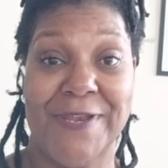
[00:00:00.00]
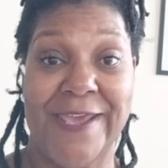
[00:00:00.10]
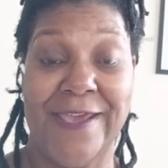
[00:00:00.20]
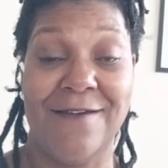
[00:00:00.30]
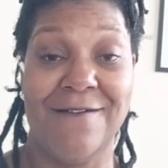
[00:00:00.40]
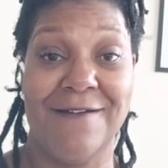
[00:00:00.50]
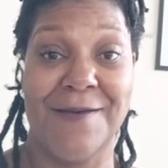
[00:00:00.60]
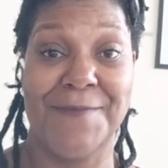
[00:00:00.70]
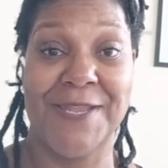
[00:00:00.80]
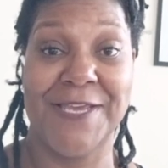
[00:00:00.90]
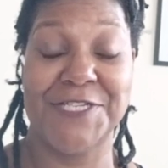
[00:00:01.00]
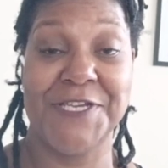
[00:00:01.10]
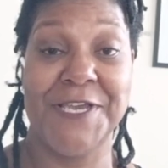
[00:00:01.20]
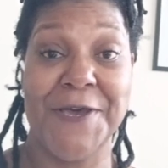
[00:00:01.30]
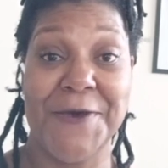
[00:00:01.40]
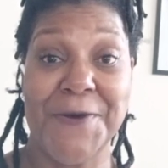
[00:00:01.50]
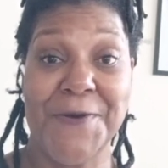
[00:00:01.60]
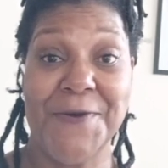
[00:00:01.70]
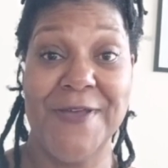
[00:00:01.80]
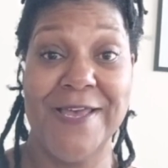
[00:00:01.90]
for now, I'm gonna let you go.
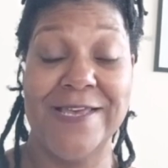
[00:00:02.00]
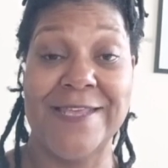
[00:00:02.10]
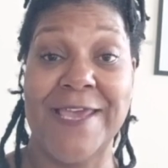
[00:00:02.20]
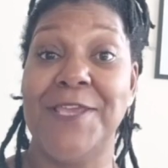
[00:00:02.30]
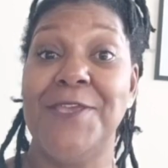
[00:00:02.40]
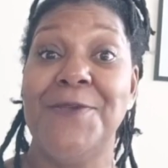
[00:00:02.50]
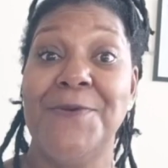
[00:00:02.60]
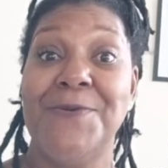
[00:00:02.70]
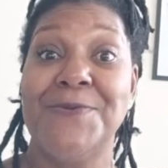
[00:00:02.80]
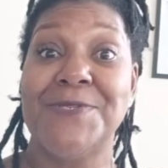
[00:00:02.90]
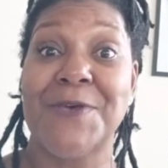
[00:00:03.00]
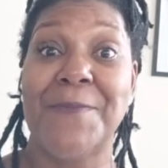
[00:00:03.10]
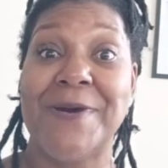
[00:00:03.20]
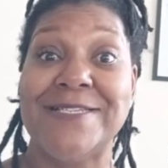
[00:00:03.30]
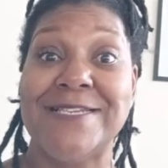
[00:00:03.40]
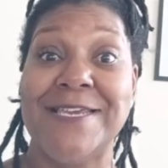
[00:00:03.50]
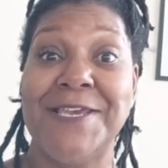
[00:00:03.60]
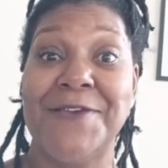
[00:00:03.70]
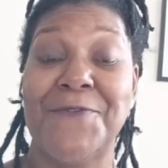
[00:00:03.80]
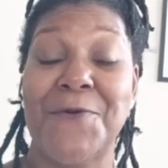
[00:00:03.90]
Thank you so much
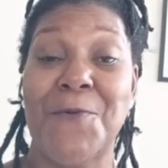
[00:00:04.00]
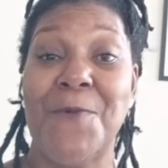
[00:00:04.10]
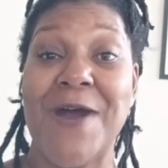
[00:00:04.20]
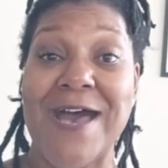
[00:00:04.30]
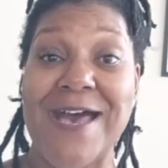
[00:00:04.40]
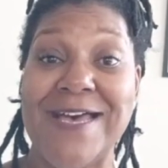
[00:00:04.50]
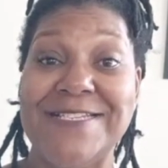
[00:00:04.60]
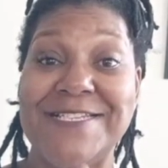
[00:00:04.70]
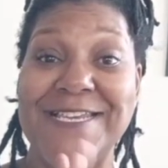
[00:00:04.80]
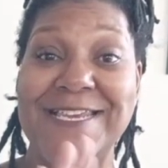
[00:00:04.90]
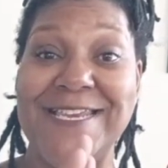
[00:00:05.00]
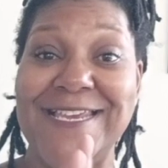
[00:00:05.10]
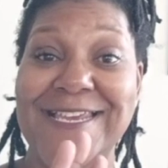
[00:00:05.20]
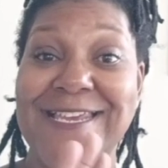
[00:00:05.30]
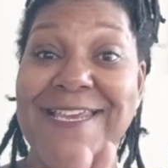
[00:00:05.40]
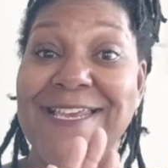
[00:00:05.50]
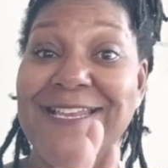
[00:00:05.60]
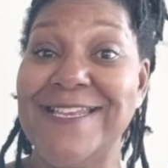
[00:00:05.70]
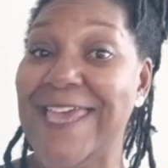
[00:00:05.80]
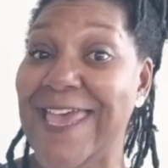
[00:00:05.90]
again for watching. And
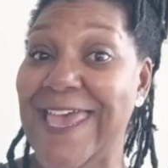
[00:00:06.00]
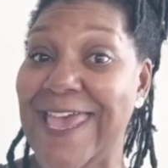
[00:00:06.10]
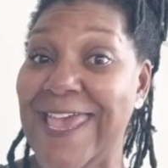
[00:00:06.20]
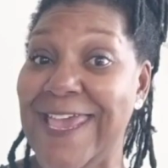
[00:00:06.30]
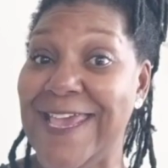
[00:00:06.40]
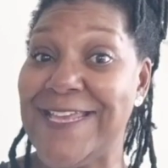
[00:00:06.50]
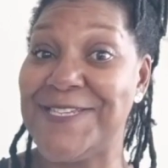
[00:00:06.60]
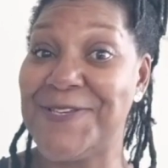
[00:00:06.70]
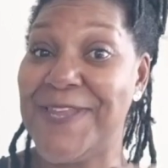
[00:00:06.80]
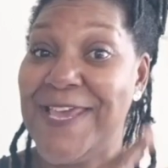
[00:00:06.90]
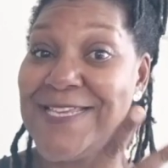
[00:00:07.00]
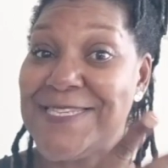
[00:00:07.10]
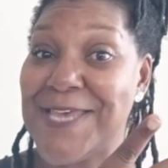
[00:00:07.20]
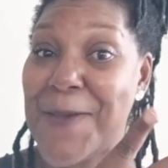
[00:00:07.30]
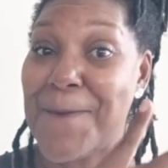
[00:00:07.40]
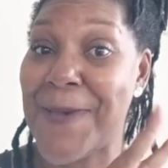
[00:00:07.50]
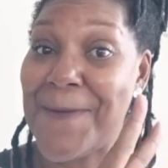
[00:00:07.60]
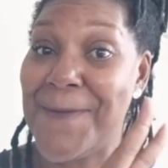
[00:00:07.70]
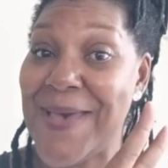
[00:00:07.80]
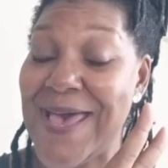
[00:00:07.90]
until next time,
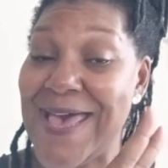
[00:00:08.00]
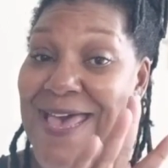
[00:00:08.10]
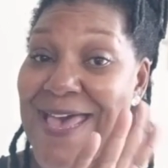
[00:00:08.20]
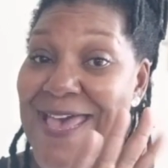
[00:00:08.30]
bye.